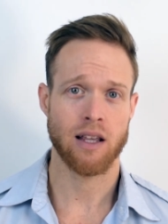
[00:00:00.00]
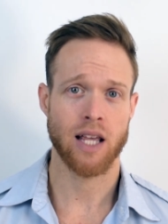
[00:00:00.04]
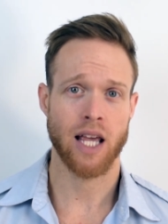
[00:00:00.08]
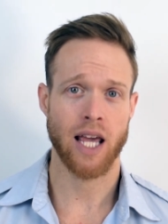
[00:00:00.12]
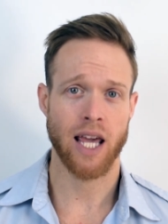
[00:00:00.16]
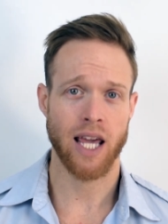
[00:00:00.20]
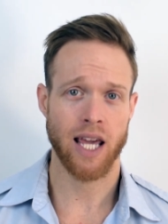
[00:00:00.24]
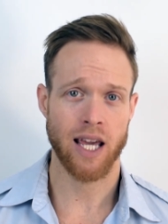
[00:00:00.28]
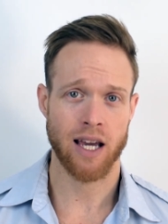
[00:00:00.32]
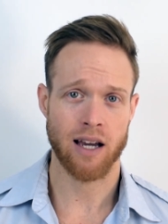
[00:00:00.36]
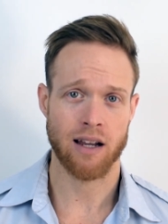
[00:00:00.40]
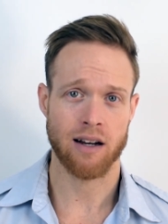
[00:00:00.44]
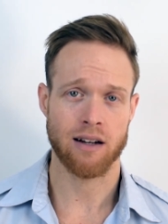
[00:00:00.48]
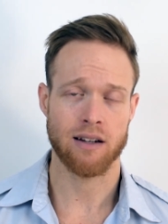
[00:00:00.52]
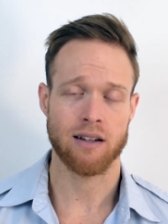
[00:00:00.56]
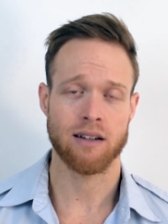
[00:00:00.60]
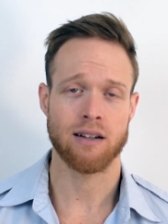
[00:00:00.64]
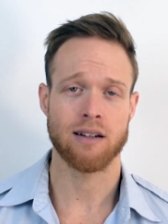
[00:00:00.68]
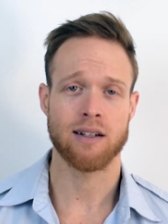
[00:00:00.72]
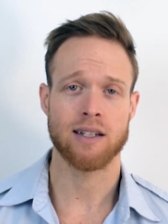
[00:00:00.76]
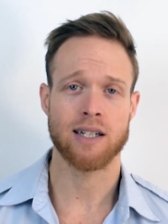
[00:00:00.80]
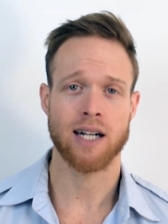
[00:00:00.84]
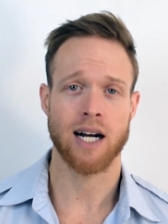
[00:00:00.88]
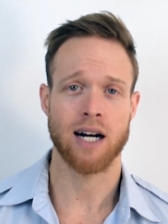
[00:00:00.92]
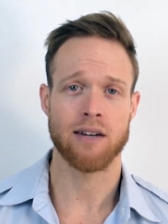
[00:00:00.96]
and
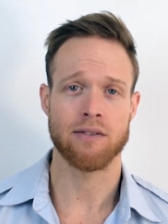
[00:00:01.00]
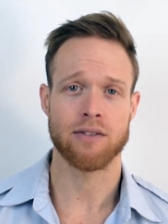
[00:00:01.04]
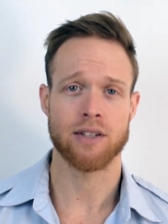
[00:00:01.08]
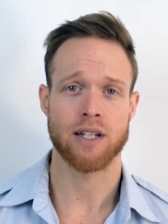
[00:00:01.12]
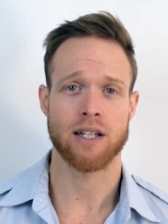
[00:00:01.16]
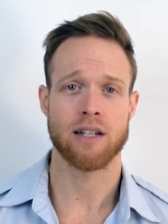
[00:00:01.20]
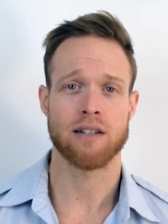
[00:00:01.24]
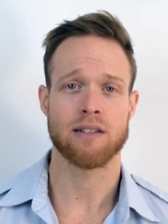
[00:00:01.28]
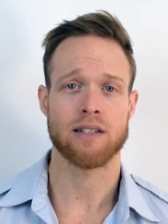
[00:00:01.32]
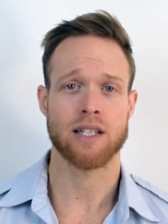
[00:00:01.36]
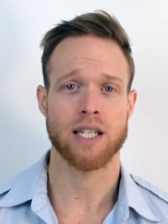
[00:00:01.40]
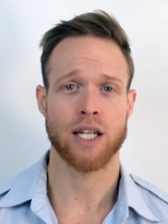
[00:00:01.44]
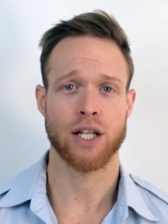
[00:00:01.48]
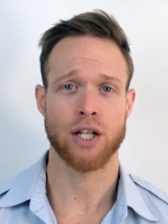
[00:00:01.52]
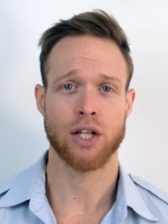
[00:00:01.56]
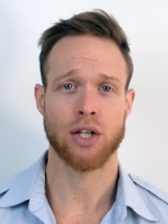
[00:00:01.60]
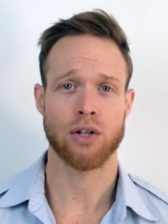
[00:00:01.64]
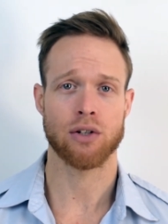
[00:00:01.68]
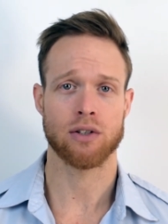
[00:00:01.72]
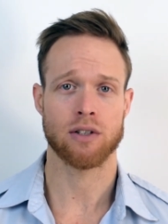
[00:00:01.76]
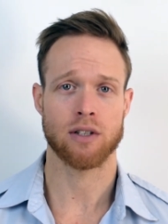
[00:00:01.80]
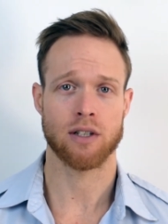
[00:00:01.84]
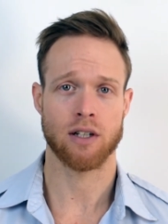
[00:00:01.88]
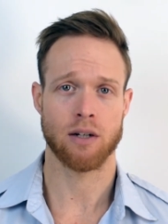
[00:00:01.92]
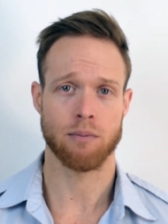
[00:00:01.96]
confidence in
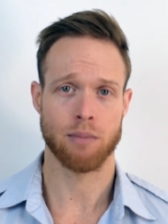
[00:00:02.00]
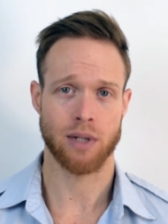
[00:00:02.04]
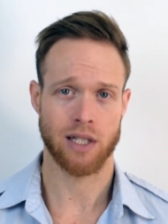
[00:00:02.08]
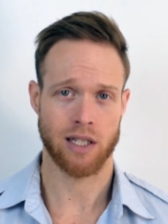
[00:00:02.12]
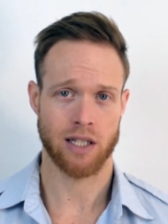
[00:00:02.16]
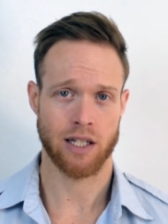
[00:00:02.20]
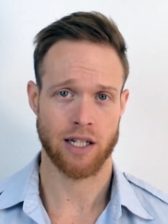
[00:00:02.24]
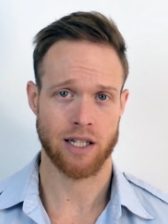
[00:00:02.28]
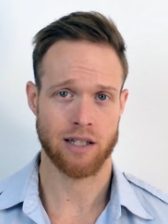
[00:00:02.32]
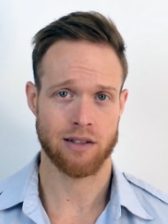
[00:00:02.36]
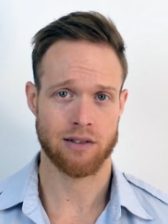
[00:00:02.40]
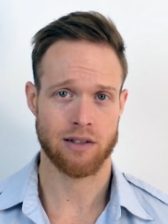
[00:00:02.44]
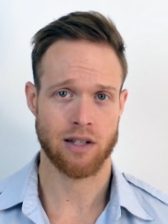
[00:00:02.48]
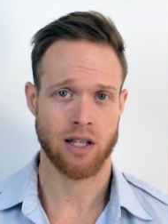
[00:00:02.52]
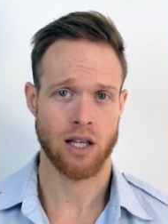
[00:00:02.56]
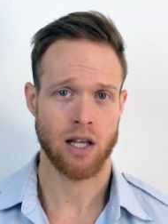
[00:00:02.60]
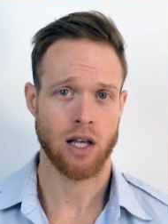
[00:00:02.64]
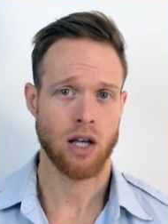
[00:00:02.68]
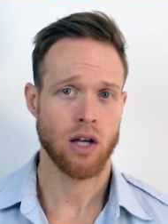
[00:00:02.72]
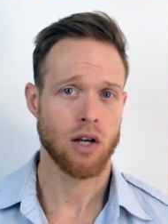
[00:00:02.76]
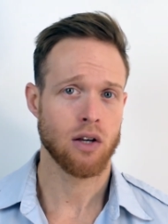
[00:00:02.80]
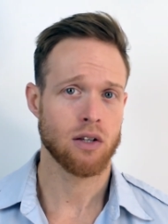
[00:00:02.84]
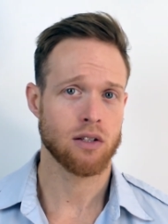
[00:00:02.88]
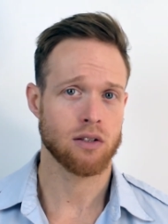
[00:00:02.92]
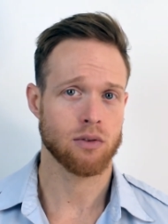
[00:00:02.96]
your abilities?
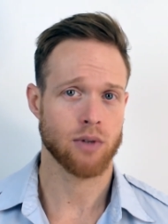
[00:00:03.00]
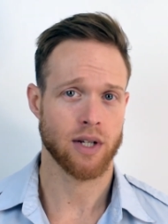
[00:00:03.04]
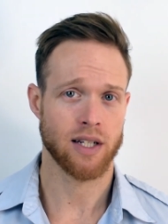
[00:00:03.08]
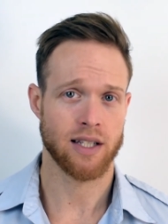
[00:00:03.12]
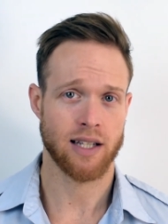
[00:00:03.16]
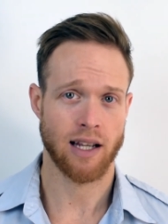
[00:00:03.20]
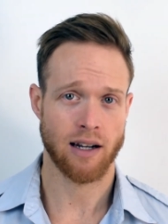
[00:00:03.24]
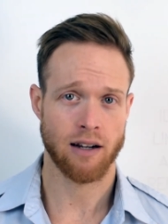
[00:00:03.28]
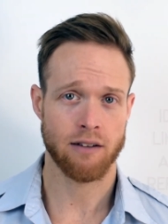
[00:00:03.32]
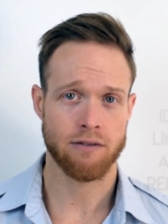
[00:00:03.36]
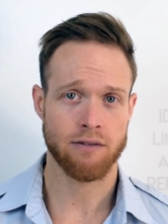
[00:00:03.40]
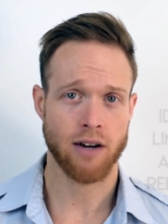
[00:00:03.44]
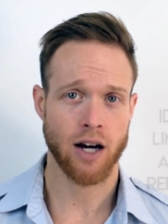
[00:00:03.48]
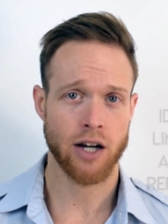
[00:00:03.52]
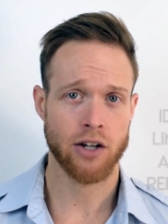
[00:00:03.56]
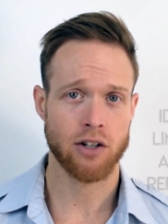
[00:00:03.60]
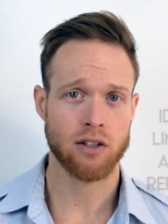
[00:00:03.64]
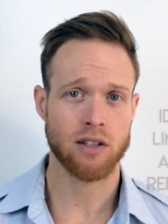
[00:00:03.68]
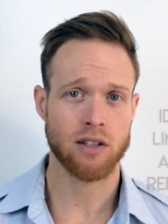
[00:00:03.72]
So identify your